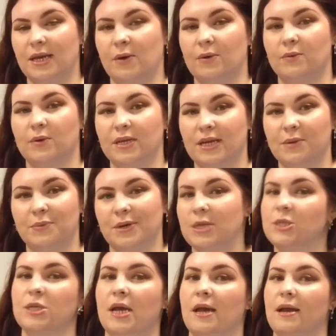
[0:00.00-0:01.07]
We'd really
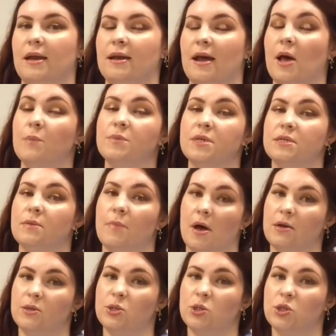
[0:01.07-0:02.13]
appreciate it. It helps us a
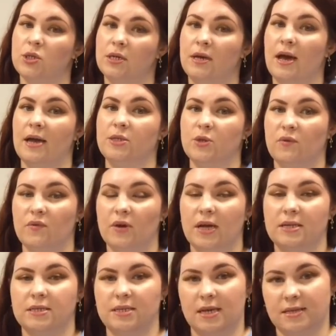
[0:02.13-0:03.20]
bunch. And don't forget to
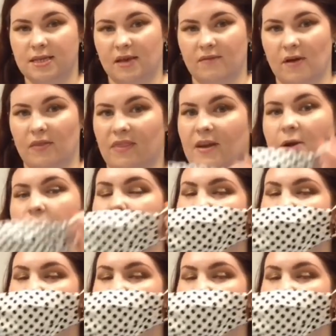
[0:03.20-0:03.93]
stay safe out there.